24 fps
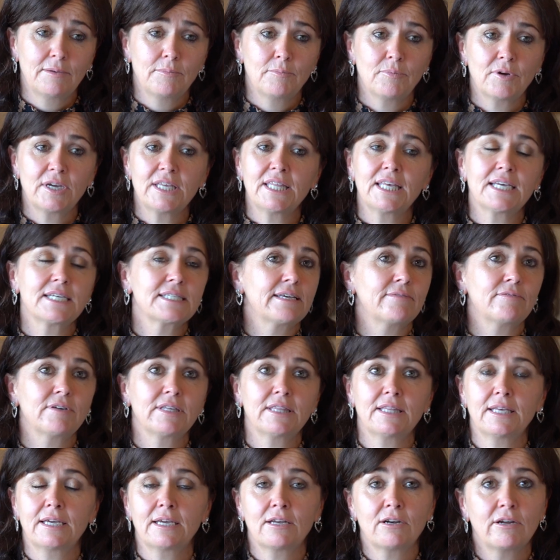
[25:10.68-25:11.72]
Breathing is
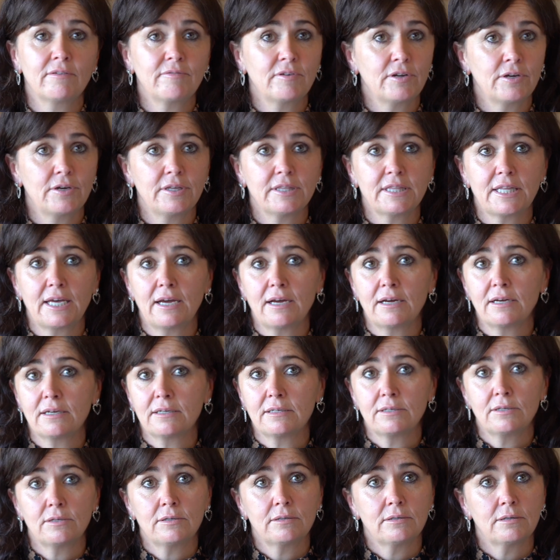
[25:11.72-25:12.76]
everything, and I've learnt that
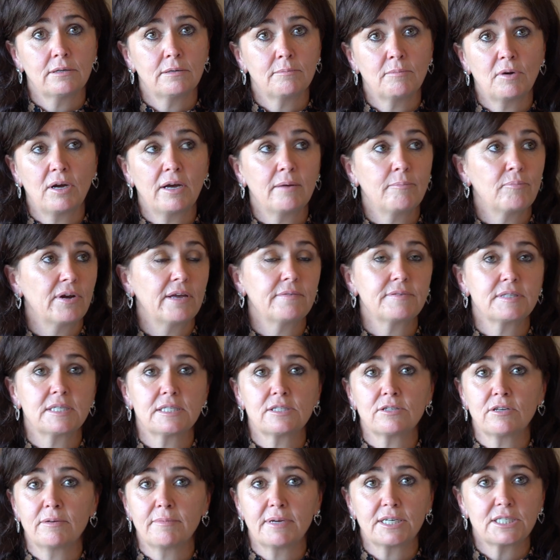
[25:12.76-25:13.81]
my breaths are
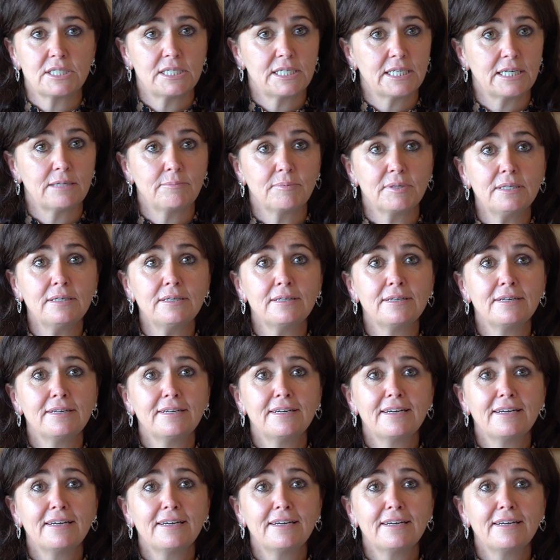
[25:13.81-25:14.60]
so much deeper.